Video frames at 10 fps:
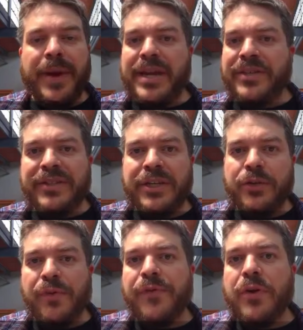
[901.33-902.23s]
pages need to
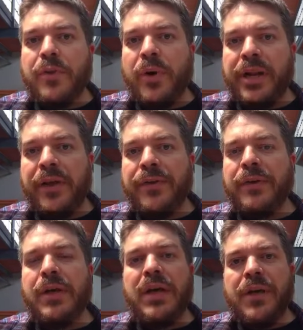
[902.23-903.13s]
refer to one
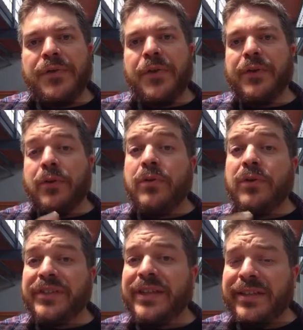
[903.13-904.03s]
another so that
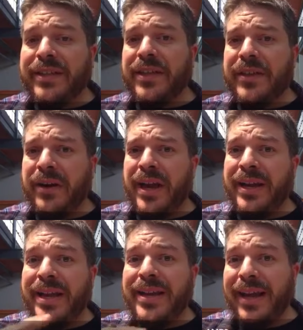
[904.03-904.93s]
Google sees that they're there
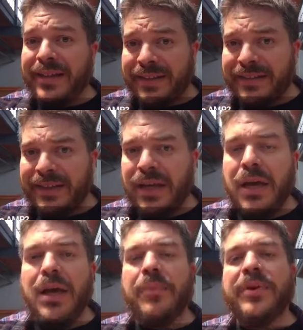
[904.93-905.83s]
and indexes it,
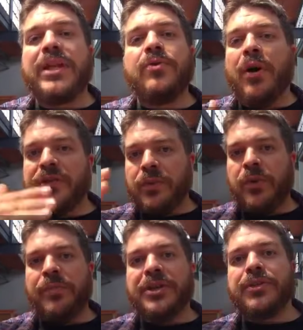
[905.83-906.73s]
but then you also
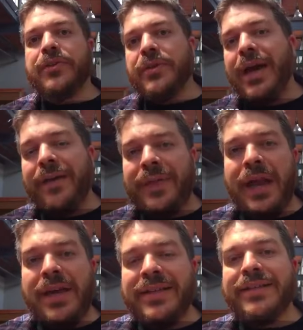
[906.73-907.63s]
want to make sure that you have
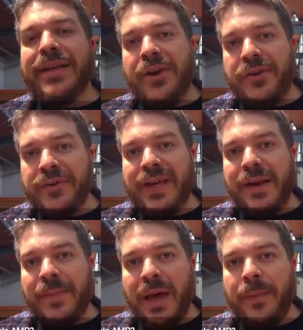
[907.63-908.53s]
that inside your
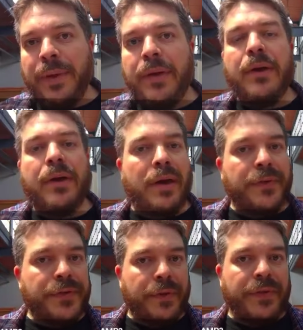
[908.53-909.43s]
sitemap
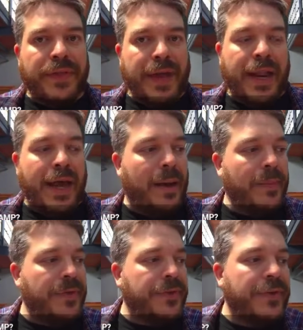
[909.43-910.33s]
so that
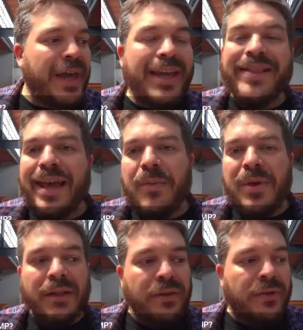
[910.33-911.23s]
happens. So that can
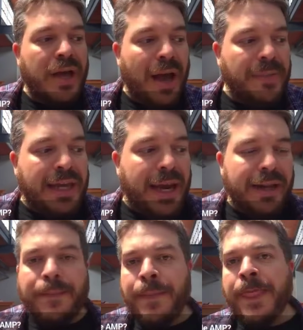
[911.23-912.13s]
be a little
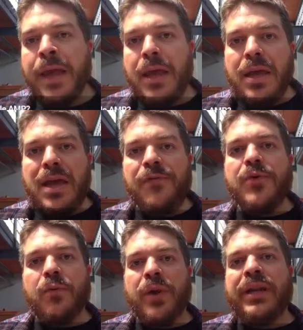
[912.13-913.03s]
complicated if
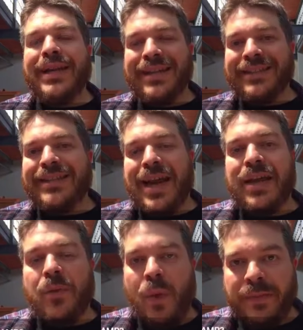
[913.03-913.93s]
you're running a
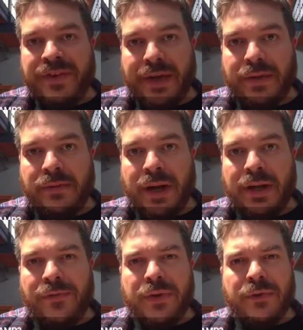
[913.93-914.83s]
static website, right?
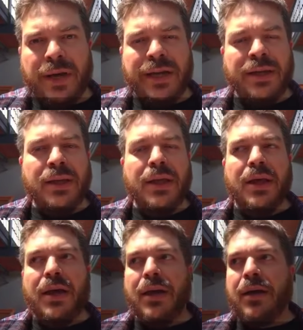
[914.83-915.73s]
If you're running